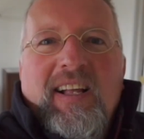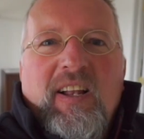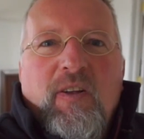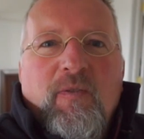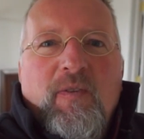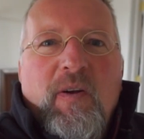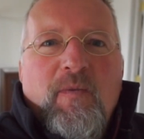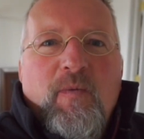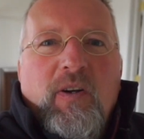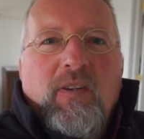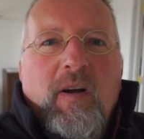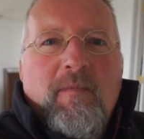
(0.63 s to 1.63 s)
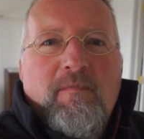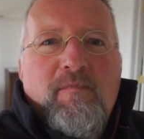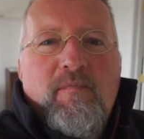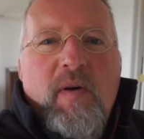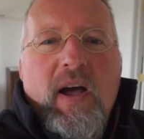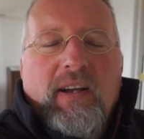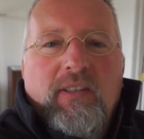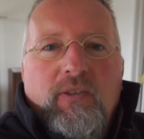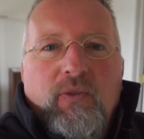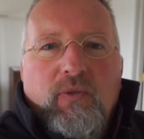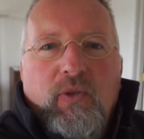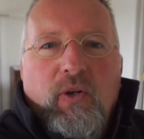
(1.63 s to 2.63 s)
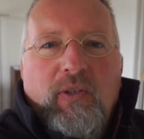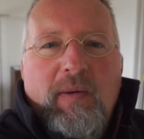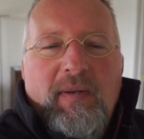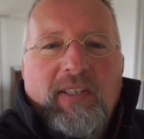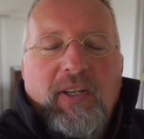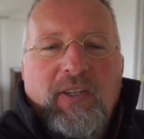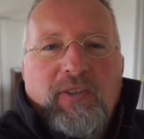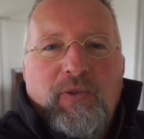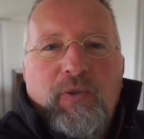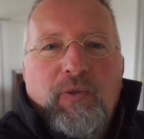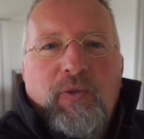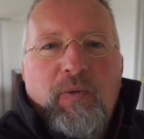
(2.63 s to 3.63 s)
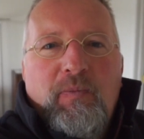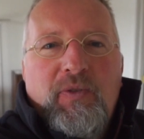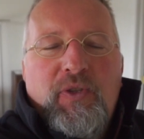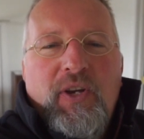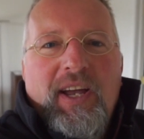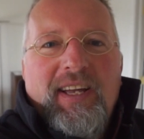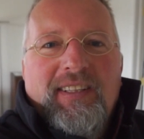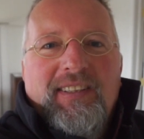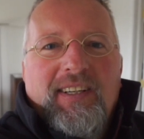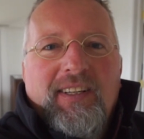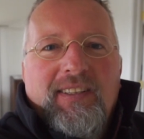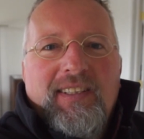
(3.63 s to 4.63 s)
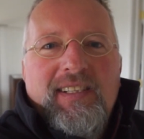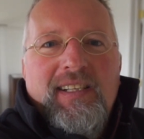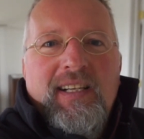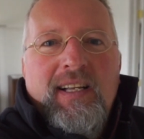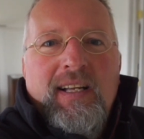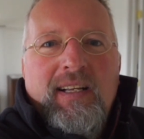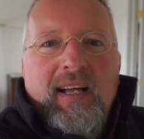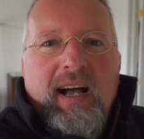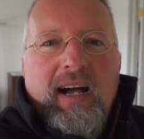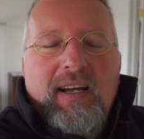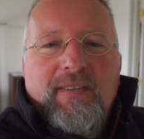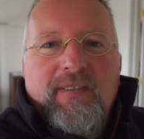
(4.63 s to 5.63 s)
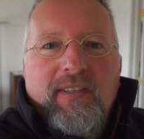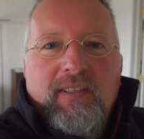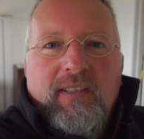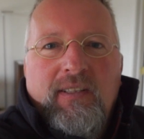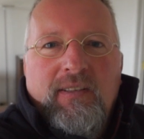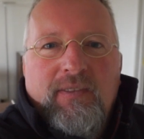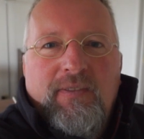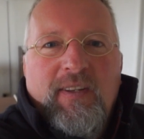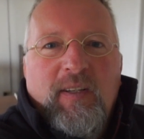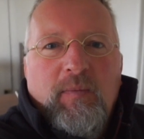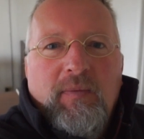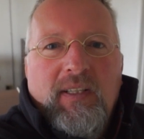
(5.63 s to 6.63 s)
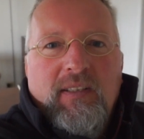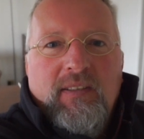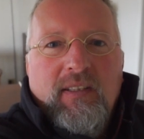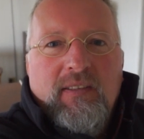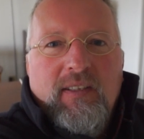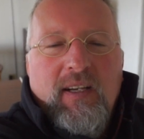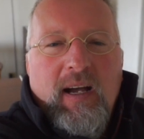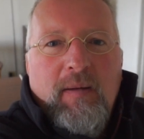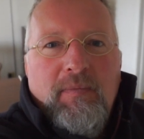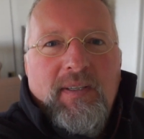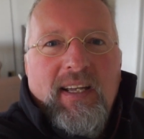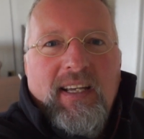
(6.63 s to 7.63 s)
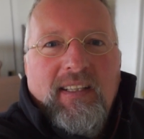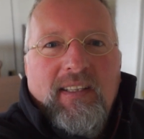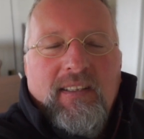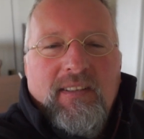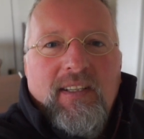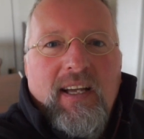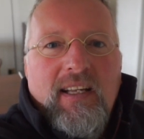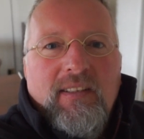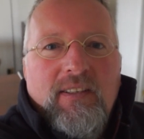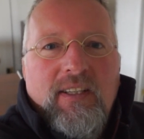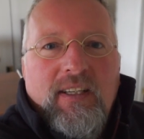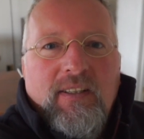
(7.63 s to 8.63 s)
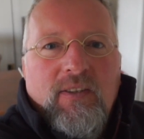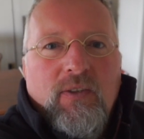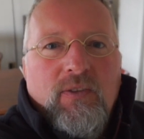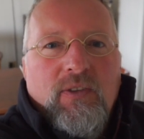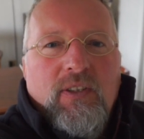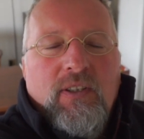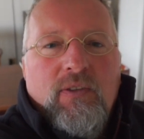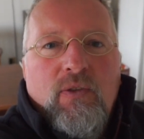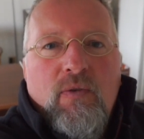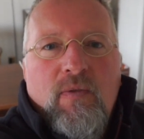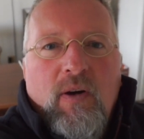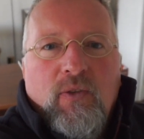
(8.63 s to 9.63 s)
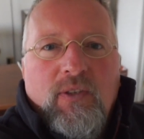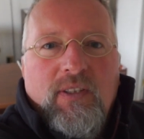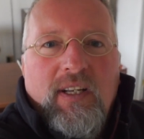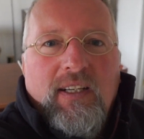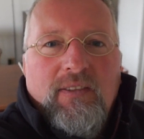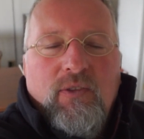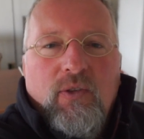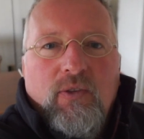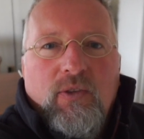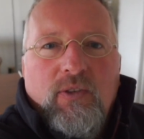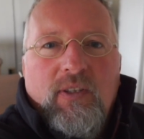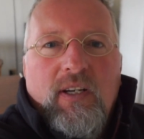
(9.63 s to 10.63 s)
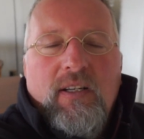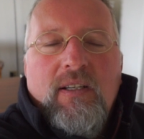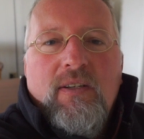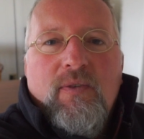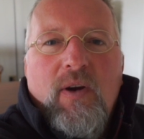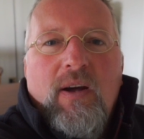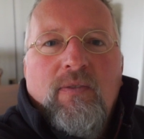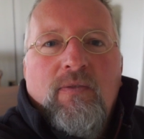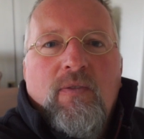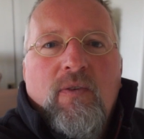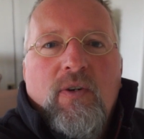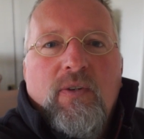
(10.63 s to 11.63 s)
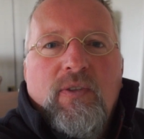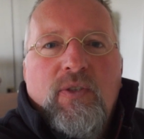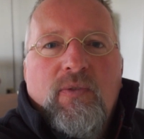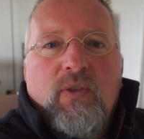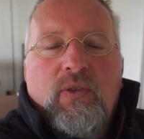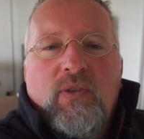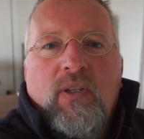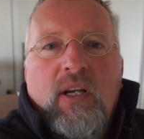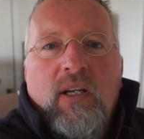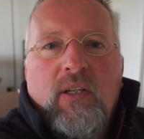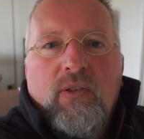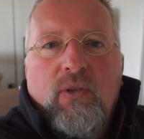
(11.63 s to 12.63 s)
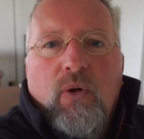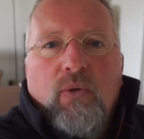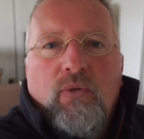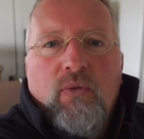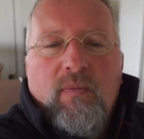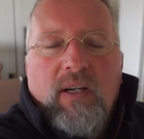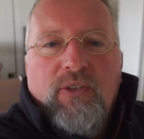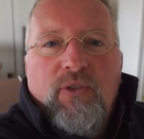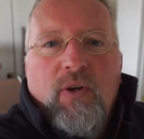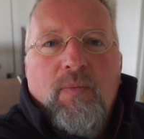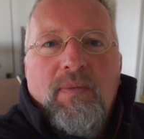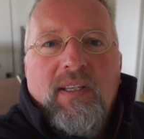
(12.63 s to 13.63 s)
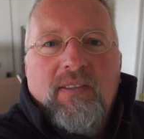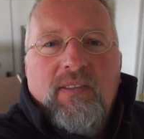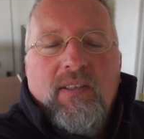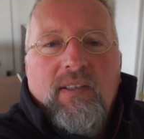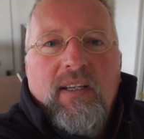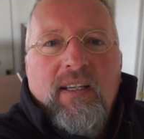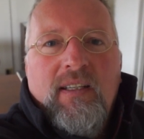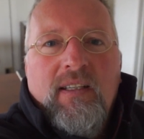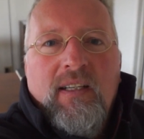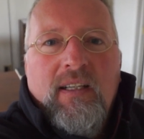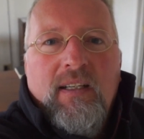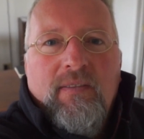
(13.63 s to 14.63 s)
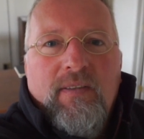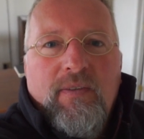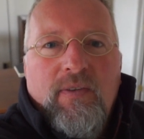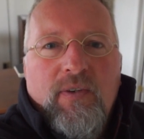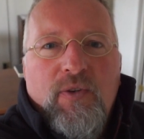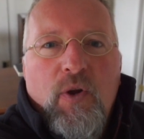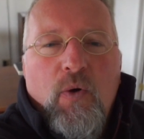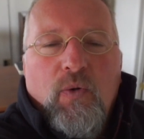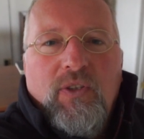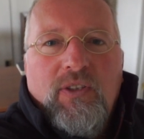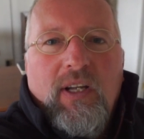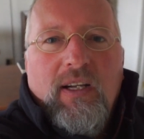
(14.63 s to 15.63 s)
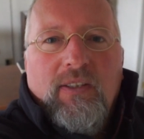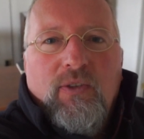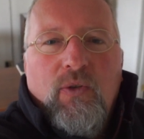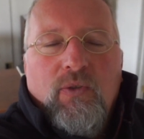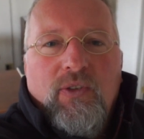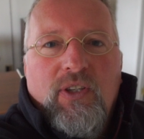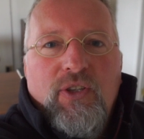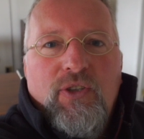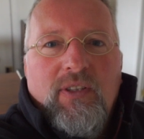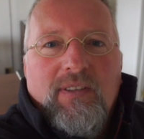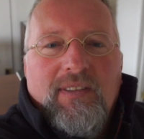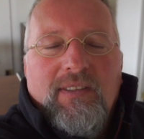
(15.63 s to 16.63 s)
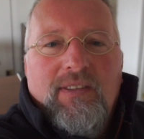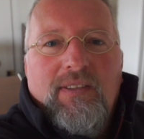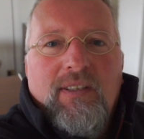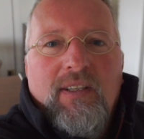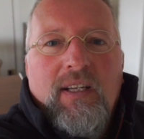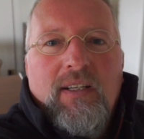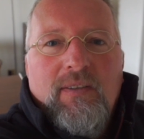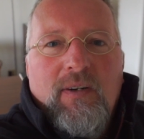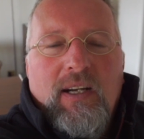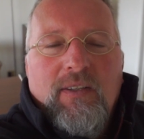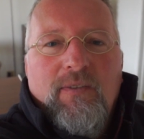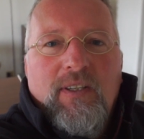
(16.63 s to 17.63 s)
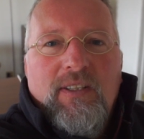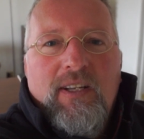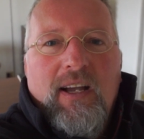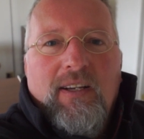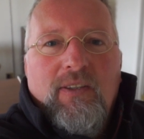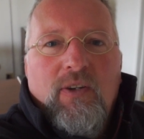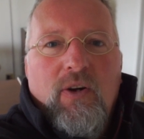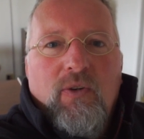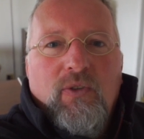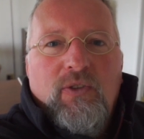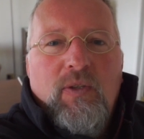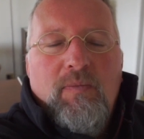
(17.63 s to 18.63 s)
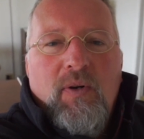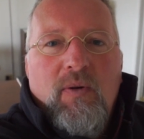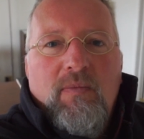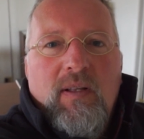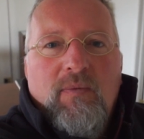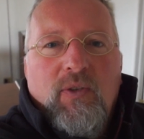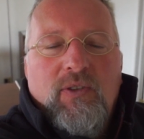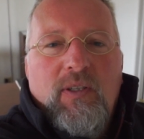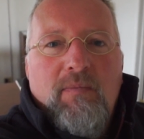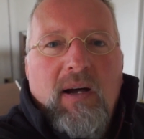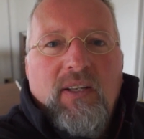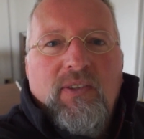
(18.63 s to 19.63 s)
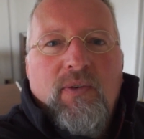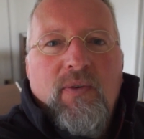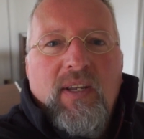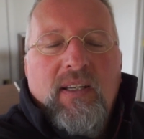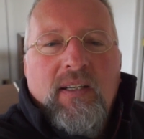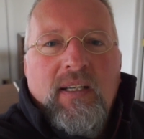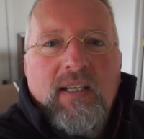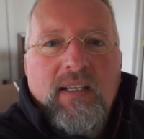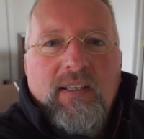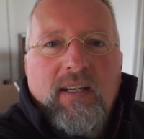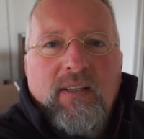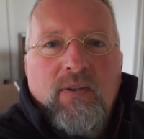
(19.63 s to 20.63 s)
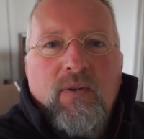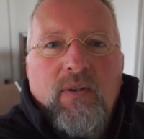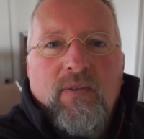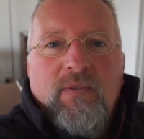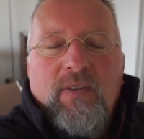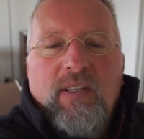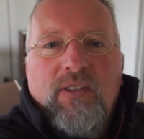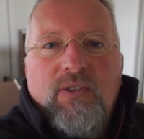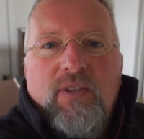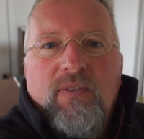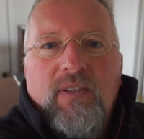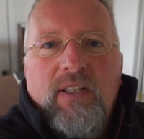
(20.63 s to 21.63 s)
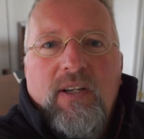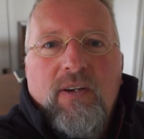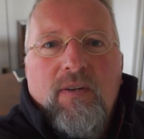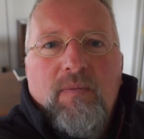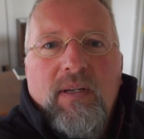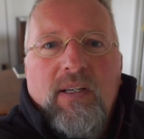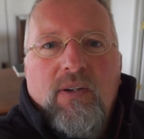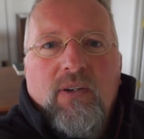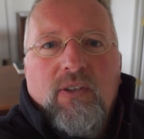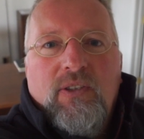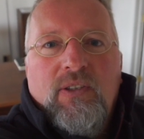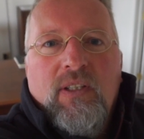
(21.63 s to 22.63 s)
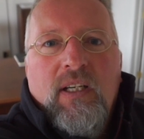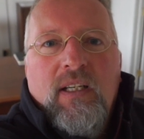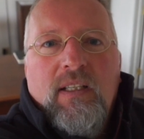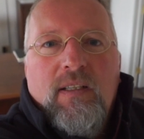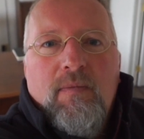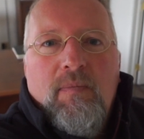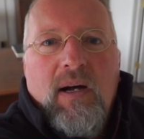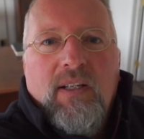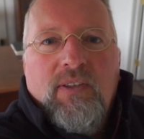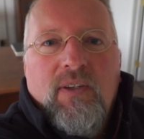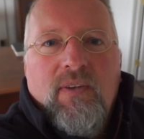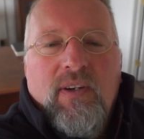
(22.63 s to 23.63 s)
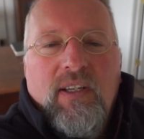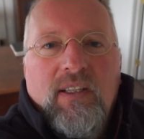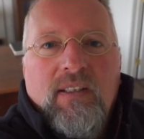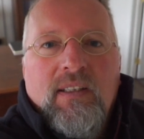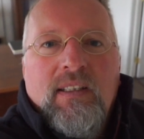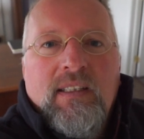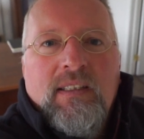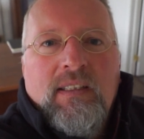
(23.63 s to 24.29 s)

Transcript: Hello friend, welcome back to Toyota Maintenance YouTube channel. I will film this as an update and the ending on the 2009 Toyota RAV4 which was towed to my shop yesterday with no start conditions. Right, we diagnosed the problem was the battery I couldn't finish the video because the battery